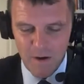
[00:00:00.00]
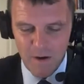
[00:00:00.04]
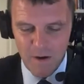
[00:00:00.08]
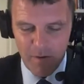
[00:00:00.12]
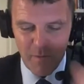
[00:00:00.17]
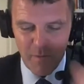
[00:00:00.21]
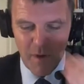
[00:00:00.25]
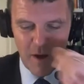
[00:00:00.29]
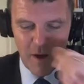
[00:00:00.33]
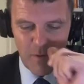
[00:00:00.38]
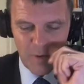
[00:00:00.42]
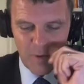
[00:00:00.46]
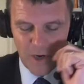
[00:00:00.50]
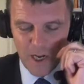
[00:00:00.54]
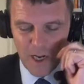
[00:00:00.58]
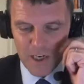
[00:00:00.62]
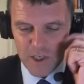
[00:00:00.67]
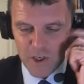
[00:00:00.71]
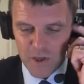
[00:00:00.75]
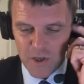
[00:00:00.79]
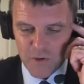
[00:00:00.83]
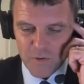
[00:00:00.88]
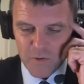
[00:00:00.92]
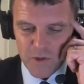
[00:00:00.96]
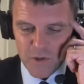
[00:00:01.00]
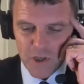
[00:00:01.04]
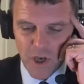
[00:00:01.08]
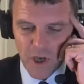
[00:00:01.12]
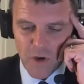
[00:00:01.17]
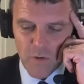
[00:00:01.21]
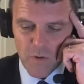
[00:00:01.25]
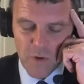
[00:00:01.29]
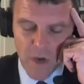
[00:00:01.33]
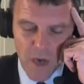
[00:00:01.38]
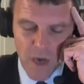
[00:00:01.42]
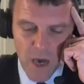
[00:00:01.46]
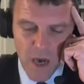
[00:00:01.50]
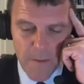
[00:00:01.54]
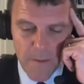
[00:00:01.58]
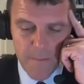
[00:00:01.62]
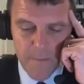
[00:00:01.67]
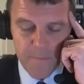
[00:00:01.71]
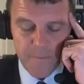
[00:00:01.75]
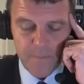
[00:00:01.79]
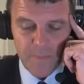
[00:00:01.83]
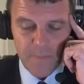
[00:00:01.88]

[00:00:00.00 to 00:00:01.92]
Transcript: what I do. So I